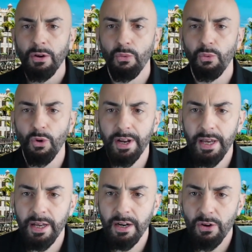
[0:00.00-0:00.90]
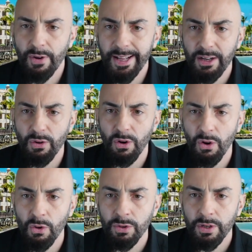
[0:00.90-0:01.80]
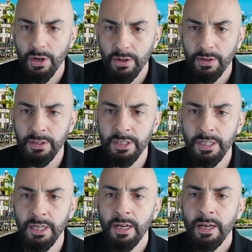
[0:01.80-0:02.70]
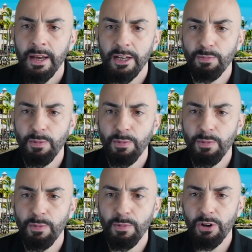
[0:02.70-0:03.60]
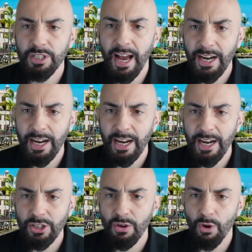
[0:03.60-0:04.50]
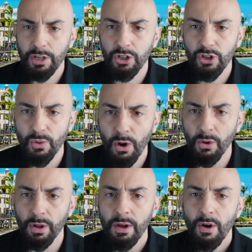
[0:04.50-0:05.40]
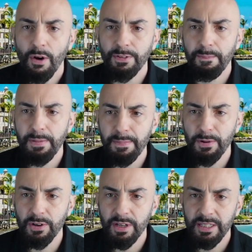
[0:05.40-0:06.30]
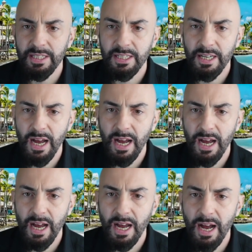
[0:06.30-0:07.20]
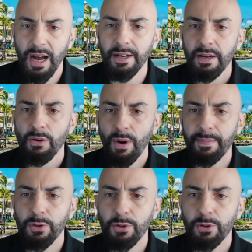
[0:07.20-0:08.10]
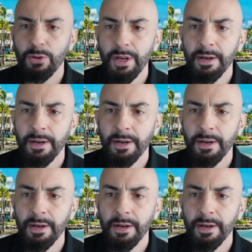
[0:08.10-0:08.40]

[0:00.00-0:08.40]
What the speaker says: would integrate their own currency is because they actually want control of the people inside Web3.